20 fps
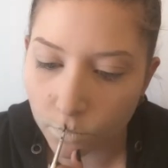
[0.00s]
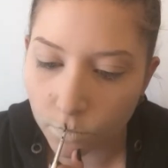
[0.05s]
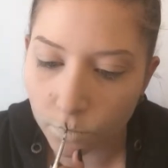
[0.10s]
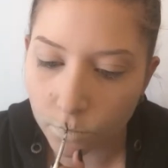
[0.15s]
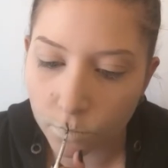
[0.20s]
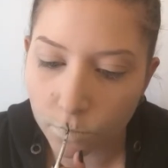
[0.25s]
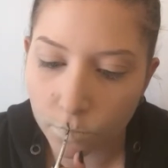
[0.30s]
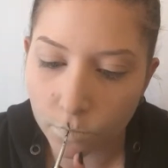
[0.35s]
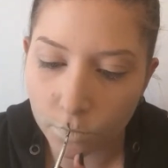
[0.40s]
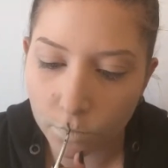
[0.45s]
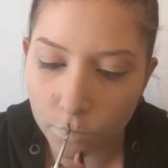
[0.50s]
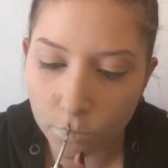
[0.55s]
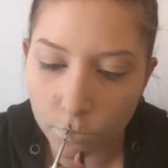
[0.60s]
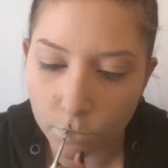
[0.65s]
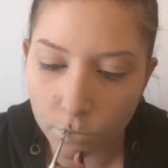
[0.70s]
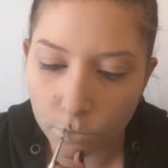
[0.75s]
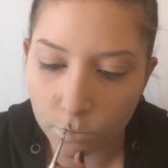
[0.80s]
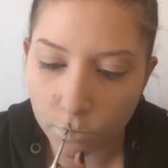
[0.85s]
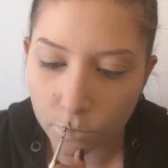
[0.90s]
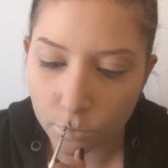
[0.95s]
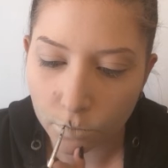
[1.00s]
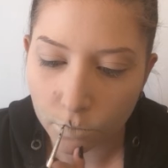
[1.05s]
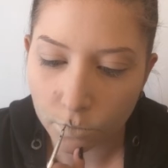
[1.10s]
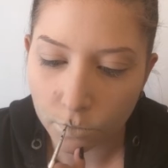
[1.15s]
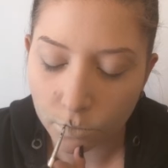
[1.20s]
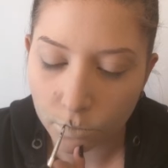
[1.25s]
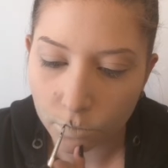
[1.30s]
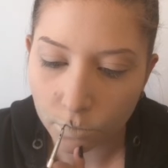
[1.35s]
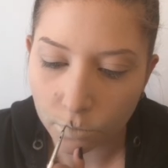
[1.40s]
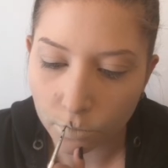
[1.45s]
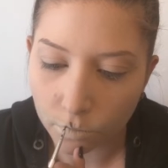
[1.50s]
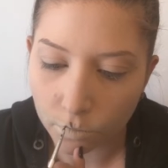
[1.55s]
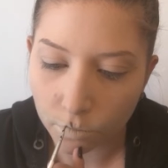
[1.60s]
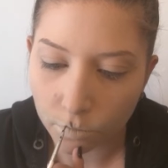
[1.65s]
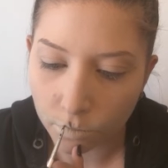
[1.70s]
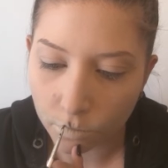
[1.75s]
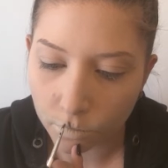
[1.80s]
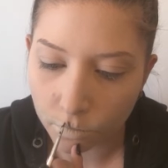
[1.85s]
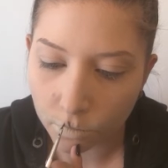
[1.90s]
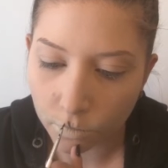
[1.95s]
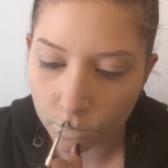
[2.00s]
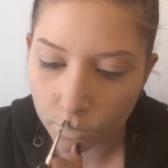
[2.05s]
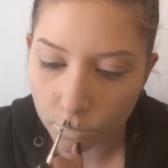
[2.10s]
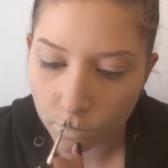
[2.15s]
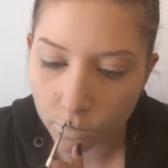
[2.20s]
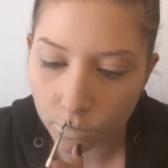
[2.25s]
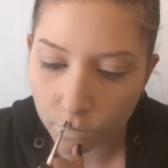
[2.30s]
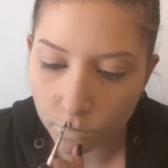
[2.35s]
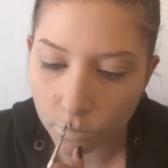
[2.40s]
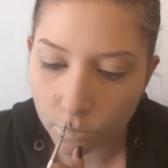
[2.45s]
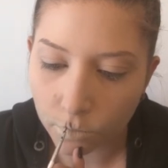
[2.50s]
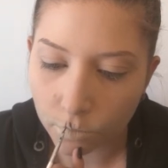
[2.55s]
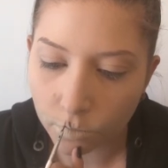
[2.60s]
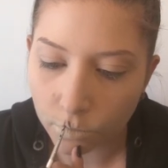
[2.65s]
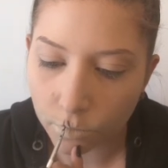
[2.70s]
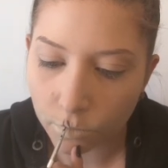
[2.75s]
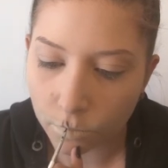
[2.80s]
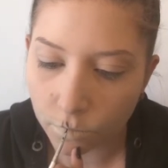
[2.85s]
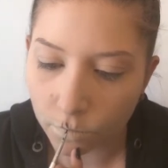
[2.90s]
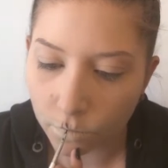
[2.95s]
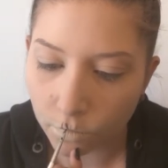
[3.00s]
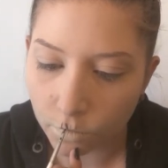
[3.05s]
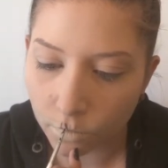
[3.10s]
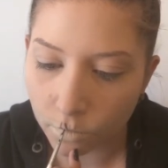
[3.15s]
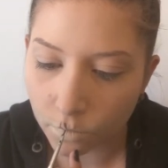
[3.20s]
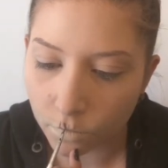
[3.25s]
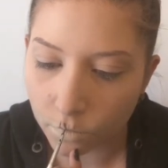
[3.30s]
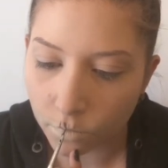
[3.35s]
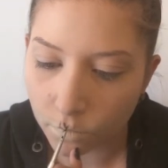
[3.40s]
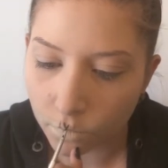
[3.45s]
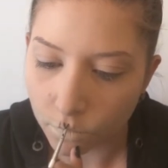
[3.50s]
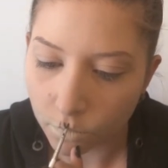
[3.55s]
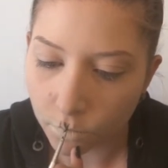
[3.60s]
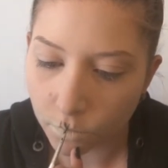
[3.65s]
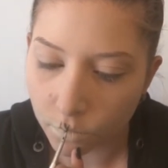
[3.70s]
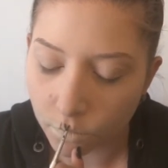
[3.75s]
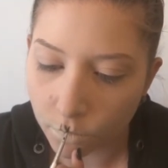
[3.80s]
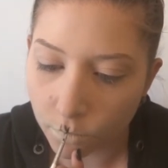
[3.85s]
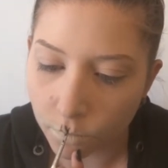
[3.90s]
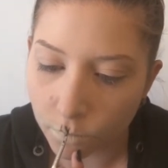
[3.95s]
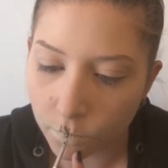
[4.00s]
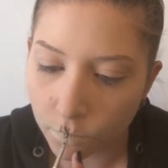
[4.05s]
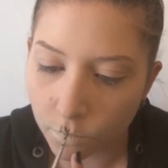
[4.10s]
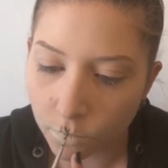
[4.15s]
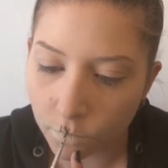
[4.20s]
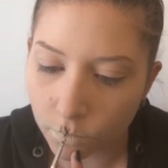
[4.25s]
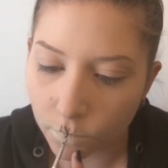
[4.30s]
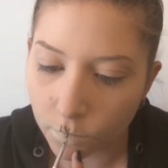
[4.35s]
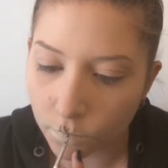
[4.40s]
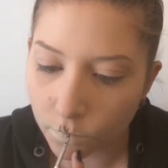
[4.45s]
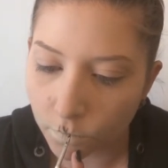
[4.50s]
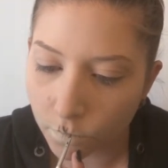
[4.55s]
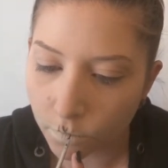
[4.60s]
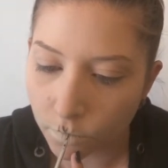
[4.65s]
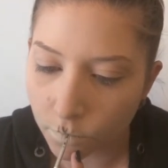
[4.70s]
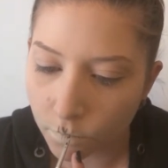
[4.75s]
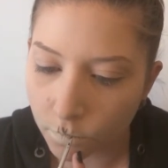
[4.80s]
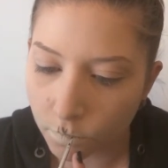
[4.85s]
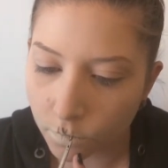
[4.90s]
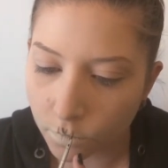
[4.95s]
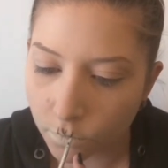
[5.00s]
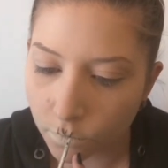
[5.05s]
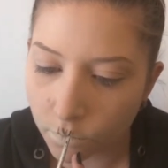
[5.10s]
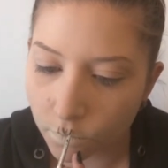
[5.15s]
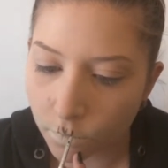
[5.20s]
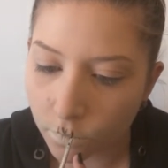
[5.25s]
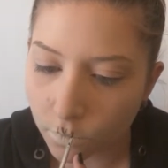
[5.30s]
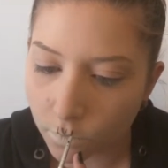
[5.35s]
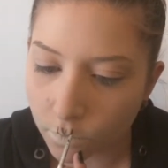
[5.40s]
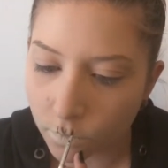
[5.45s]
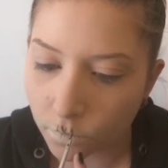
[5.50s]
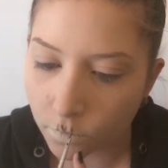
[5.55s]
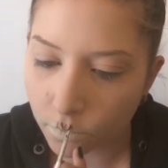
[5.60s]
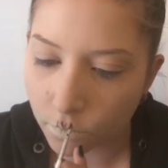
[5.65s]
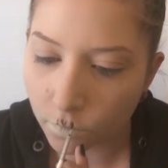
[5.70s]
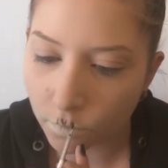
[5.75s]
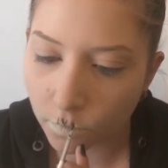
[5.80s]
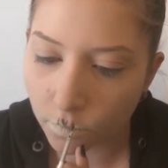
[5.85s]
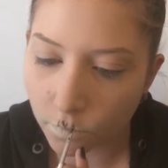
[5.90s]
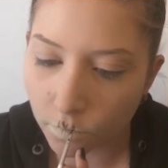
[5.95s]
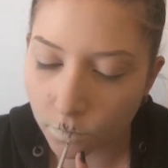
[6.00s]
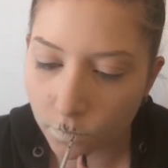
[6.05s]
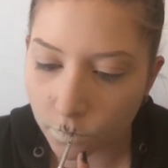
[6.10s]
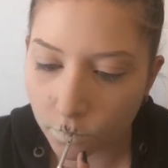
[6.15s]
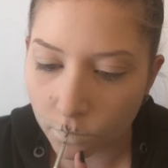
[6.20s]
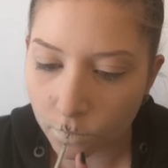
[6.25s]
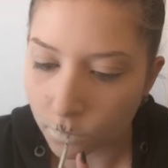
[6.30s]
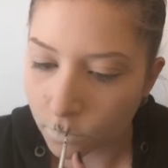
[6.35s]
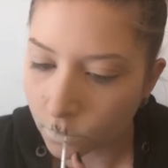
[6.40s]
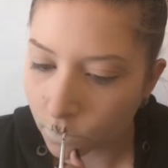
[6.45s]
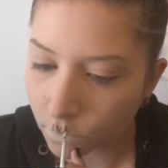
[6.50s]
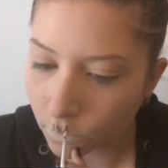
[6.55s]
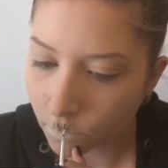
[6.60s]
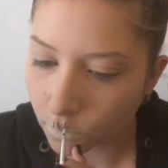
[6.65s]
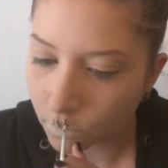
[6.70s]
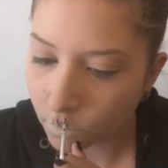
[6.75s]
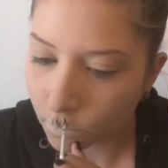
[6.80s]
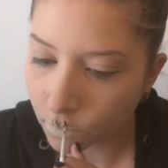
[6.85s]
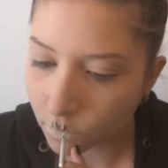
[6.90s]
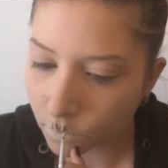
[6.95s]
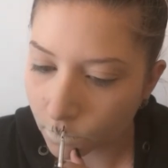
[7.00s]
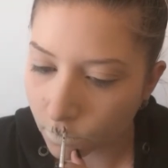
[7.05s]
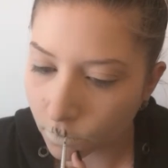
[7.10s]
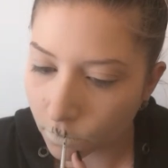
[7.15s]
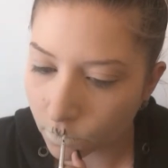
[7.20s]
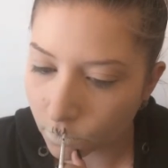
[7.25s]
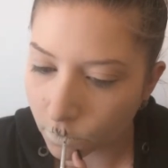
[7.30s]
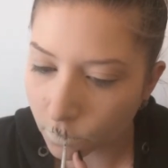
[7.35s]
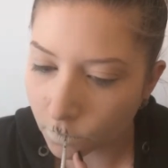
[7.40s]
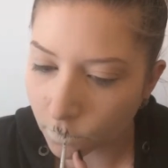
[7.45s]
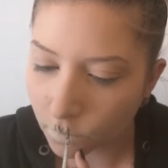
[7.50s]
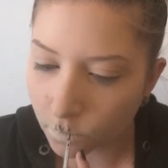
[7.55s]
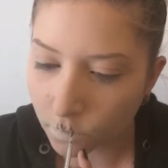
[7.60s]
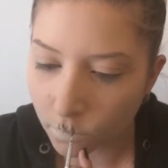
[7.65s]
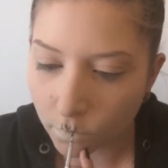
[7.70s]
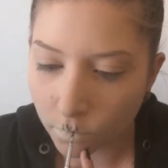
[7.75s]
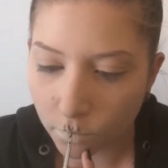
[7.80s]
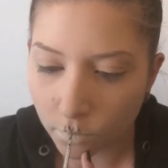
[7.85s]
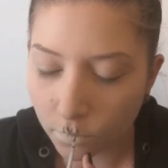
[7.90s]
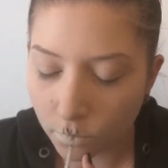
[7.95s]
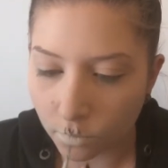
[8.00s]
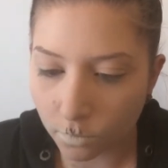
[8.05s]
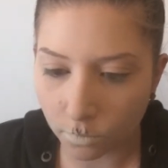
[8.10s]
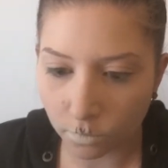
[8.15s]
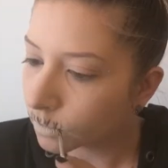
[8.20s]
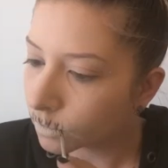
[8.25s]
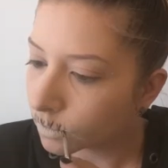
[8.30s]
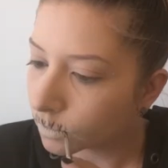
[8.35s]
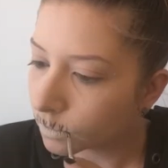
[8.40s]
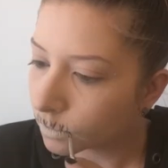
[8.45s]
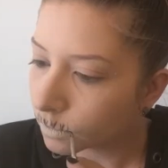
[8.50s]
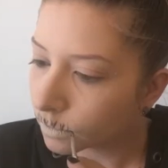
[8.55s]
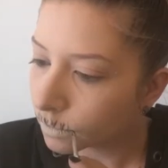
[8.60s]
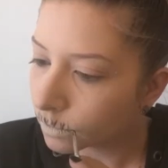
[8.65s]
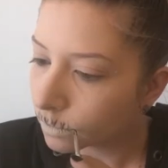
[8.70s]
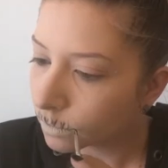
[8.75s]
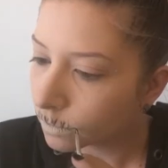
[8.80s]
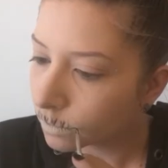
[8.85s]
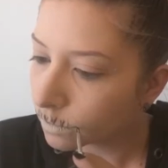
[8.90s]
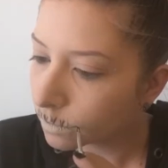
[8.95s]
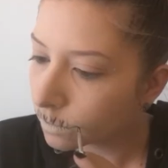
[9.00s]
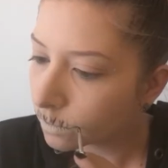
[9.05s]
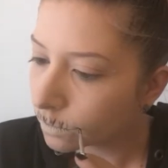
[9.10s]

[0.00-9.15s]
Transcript: eyeshadow and just really start to map out where I want the teeth to be. I'm going to make the front teeth a little bit longer than the molars,